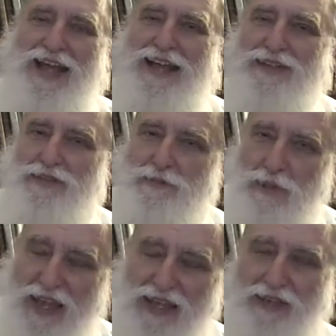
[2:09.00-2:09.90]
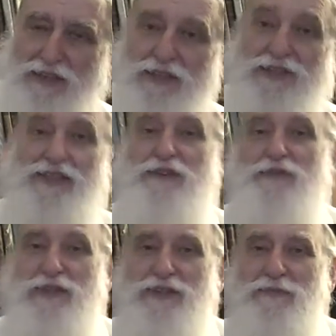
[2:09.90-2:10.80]
has pain and
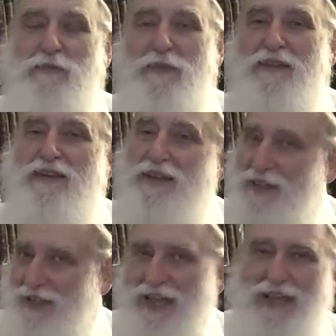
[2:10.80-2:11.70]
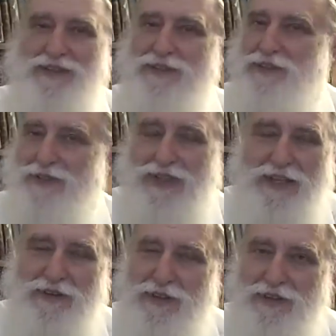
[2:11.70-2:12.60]
suffering, he can't
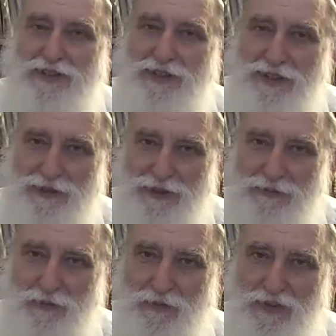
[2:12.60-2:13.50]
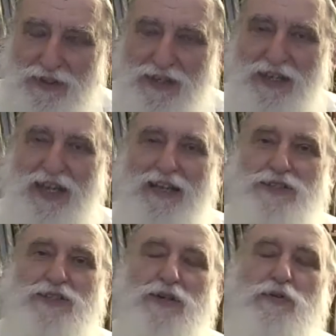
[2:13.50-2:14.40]
understand things clearly. And
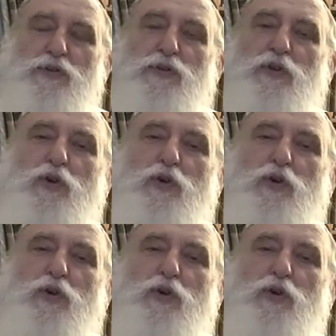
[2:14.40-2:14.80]
so the